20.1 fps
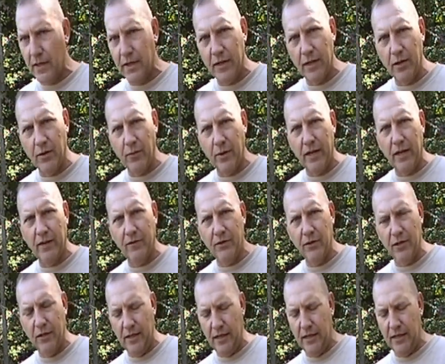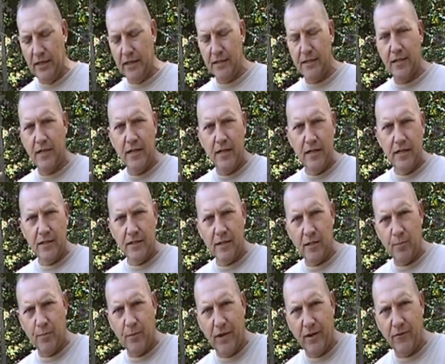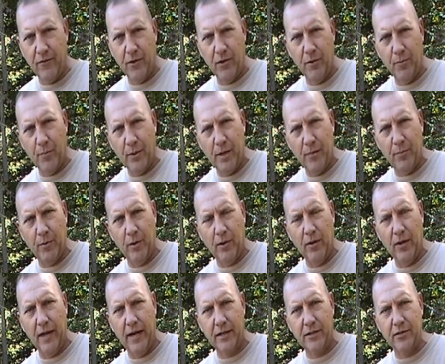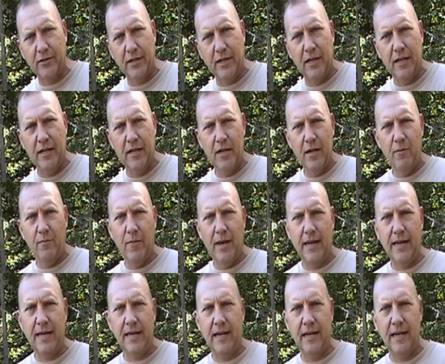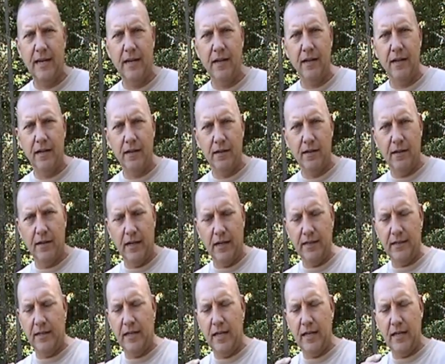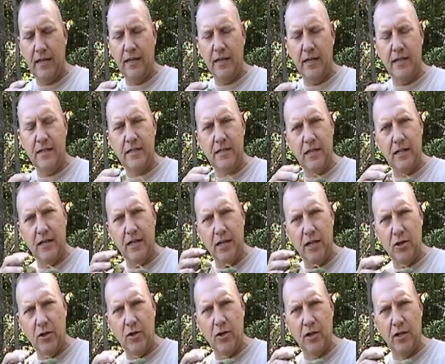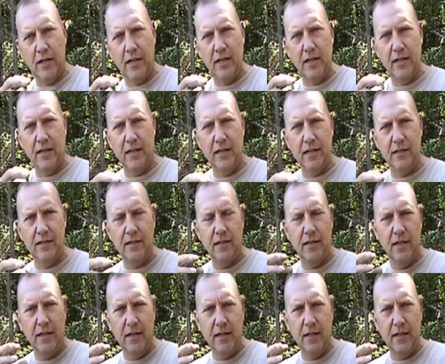Another way of doing it is some I've heard of people actually making, like taking this and, and cooking in, in